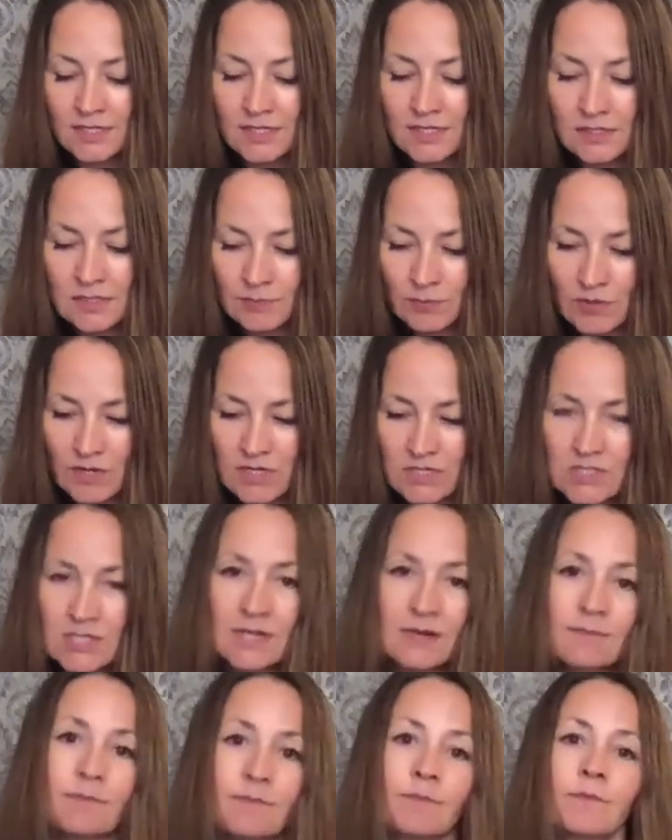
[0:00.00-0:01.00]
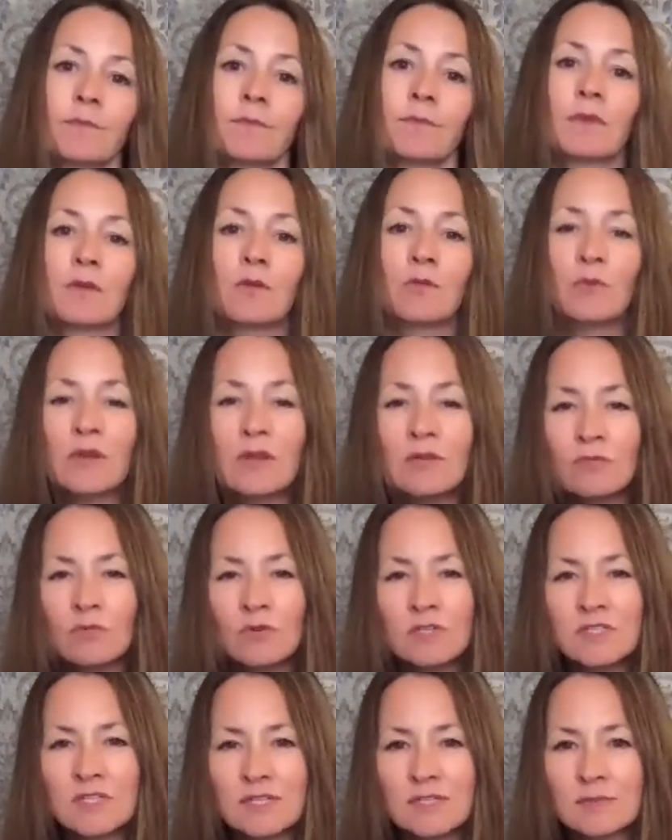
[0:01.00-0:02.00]
inspiration,
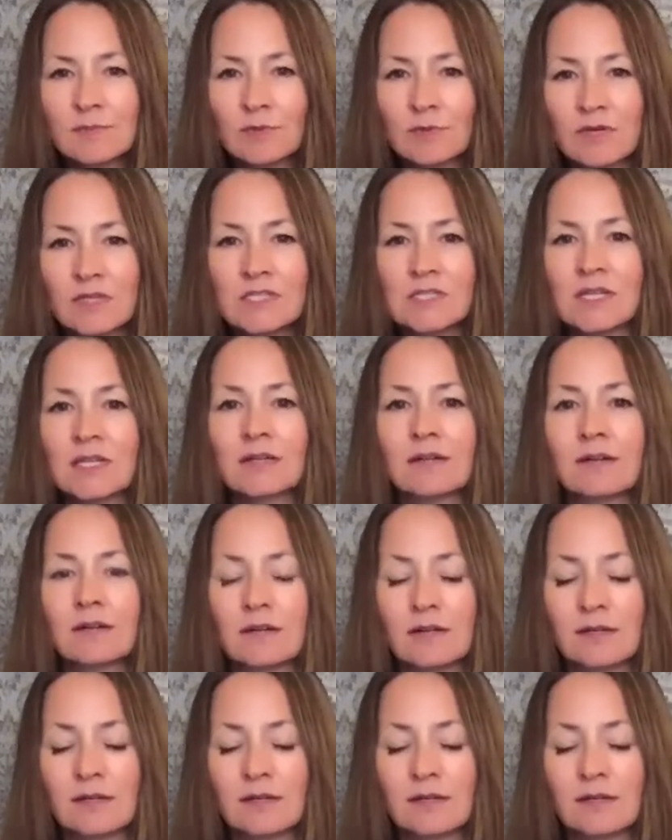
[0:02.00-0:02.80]
reinforced inspiration.